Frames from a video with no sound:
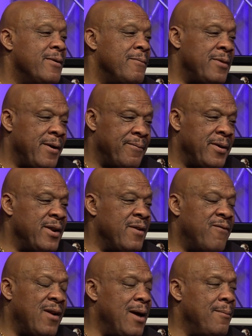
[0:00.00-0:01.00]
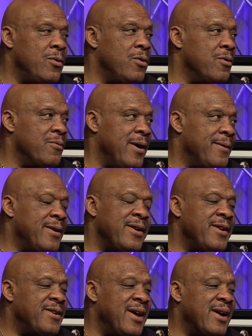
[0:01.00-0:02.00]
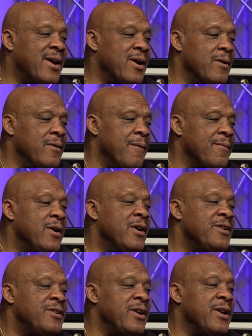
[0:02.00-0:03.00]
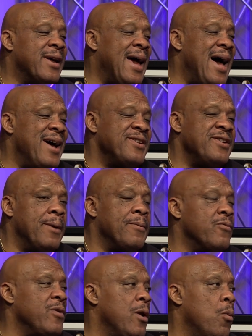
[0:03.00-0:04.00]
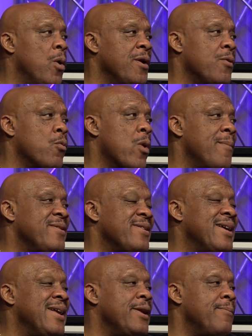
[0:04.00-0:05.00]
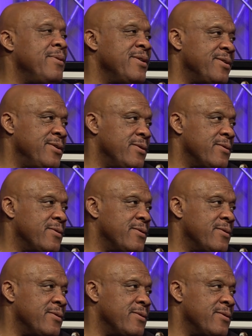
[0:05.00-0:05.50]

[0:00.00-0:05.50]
Yep. They didn't fly Moolah around. They didn't take care of... See, the guys never really wanted women in the business.